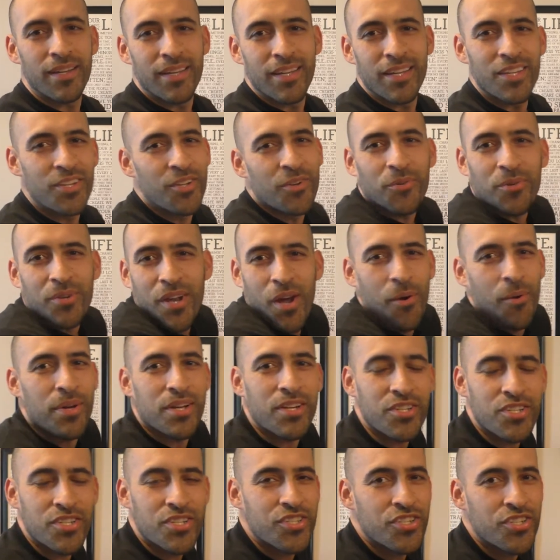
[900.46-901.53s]
You don't know
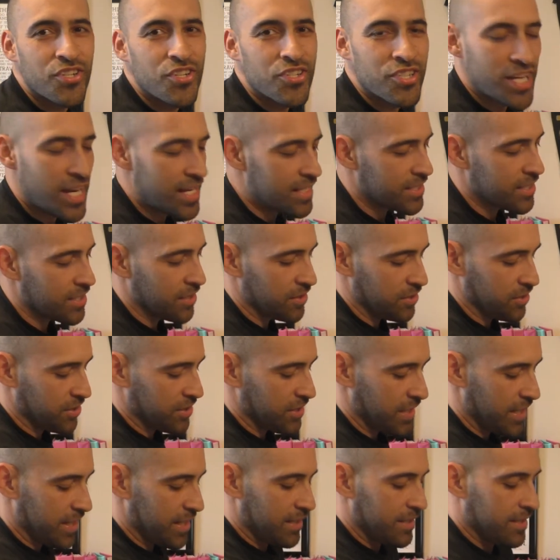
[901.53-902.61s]
what your check's gonna look
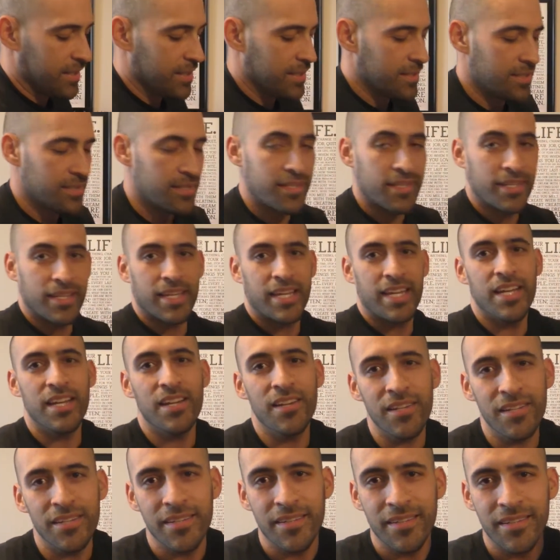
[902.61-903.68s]
like.
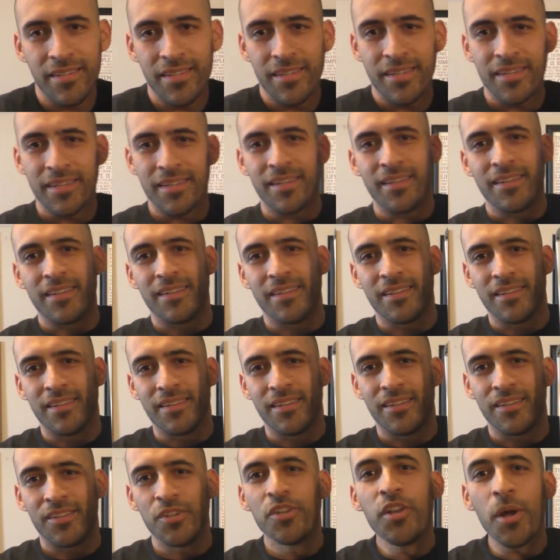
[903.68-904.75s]
Here,
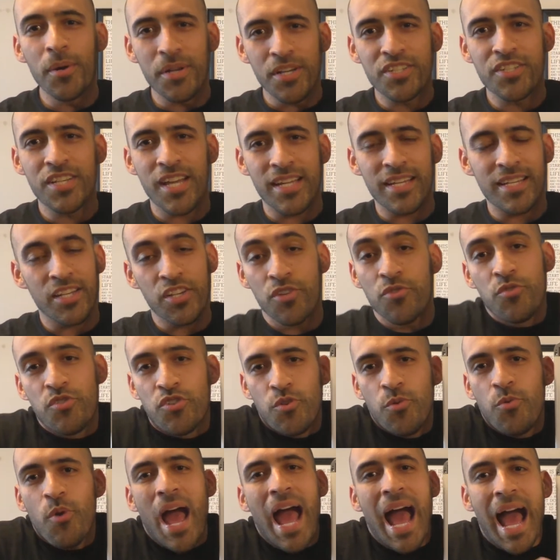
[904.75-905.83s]
you know what your check,
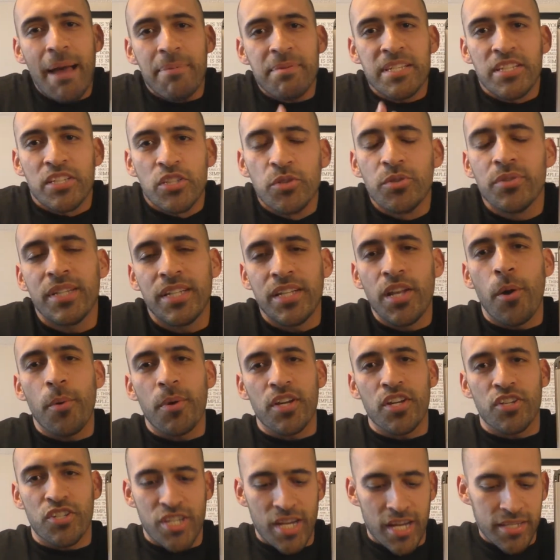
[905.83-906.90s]
you absolutely know what
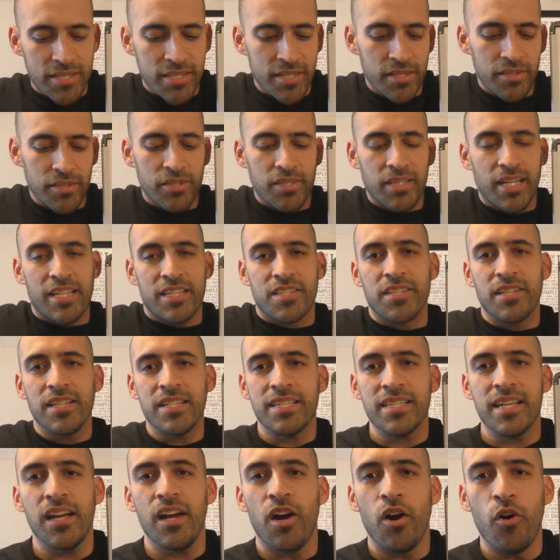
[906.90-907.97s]
your check's gonna look like. So let's
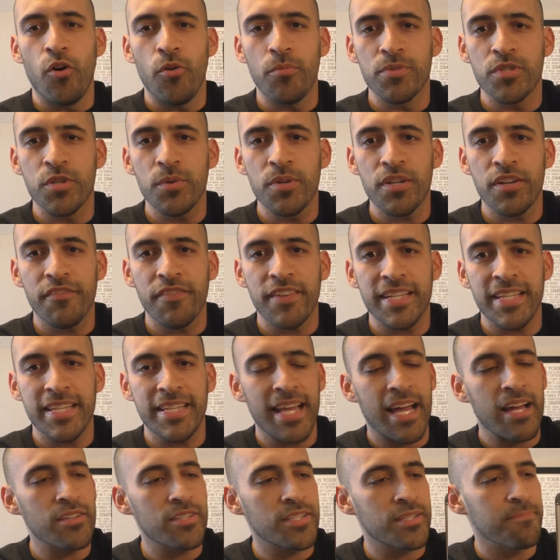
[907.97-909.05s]
say a home,
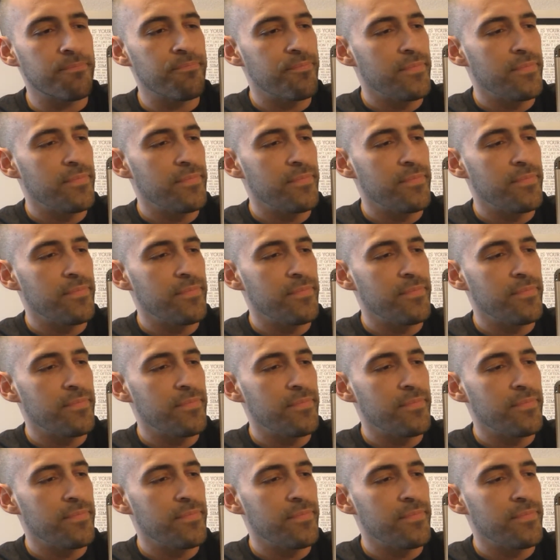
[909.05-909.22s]
$250,000.